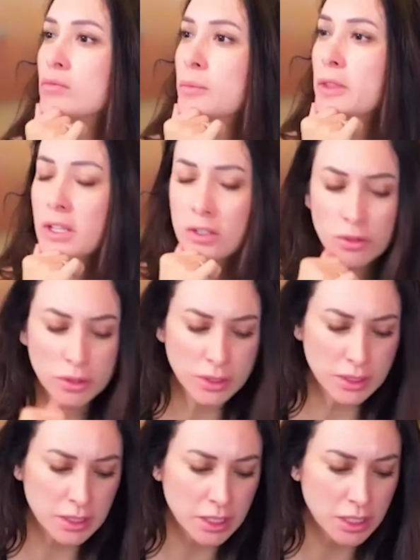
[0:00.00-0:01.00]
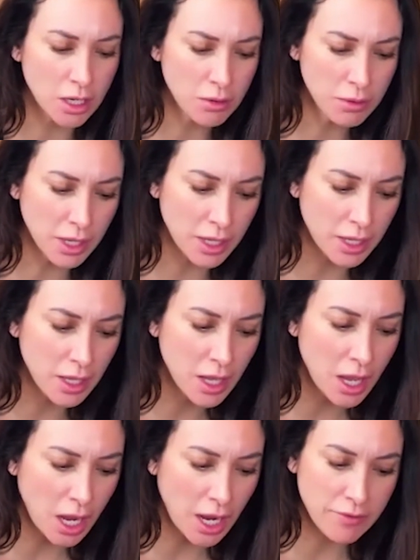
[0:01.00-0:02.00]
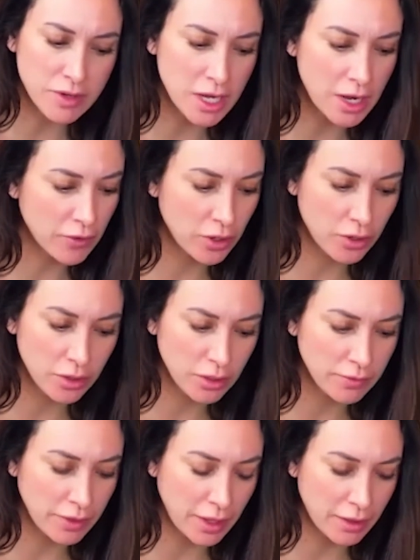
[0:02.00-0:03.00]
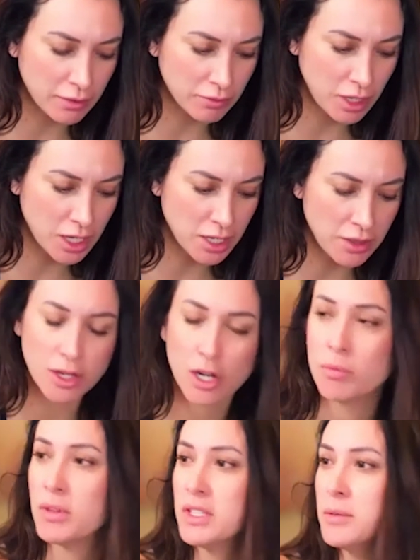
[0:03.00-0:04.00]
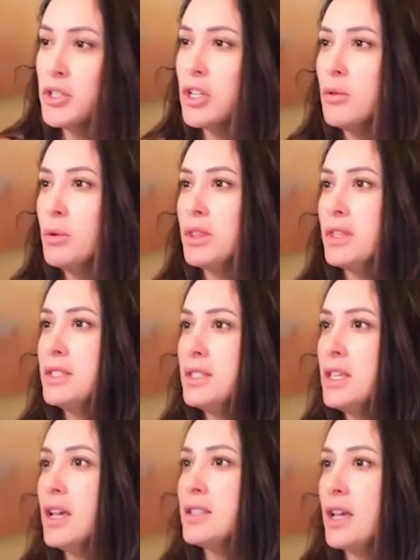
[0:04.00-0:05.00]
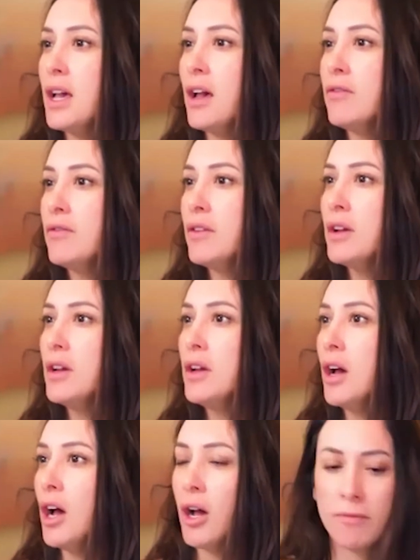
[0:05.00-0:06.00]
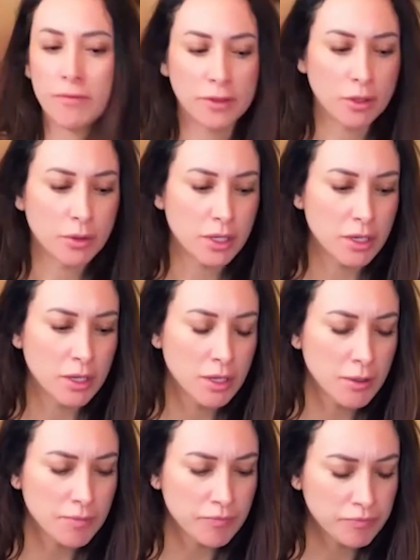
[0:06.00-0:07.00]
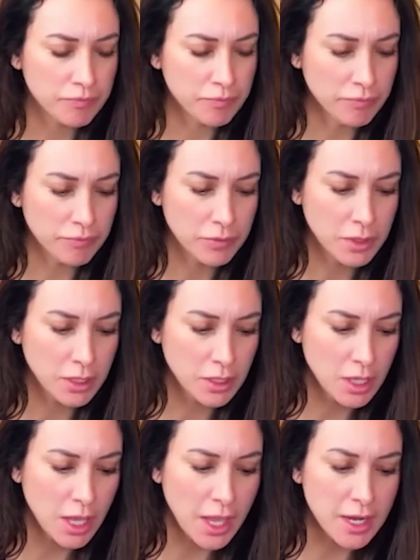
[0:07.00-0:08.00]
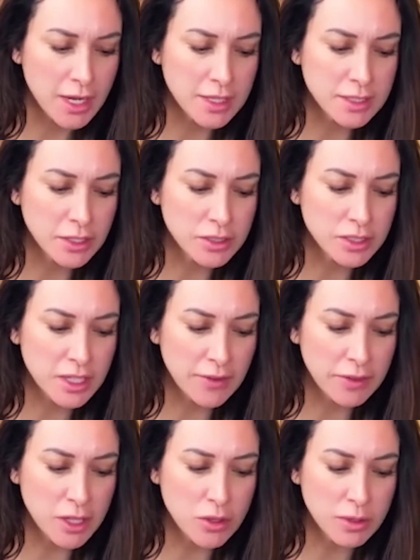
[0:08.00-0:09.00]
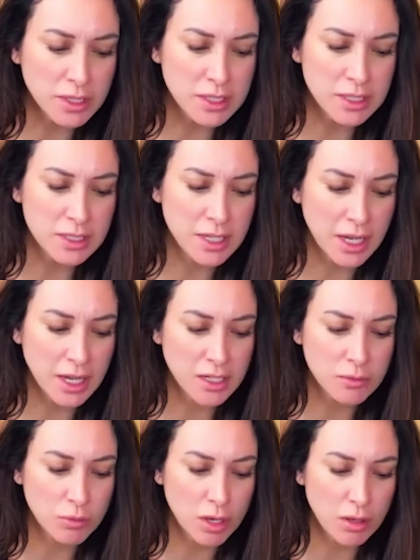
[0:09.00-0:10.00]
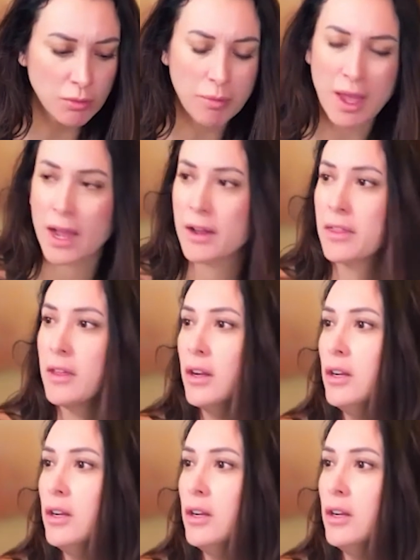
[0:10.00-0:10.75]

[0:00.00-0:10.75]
Interesting. Okay. I've never heard of that kind of therapy, especially with the CSF fluid. And is there stuff that you can detect while back there?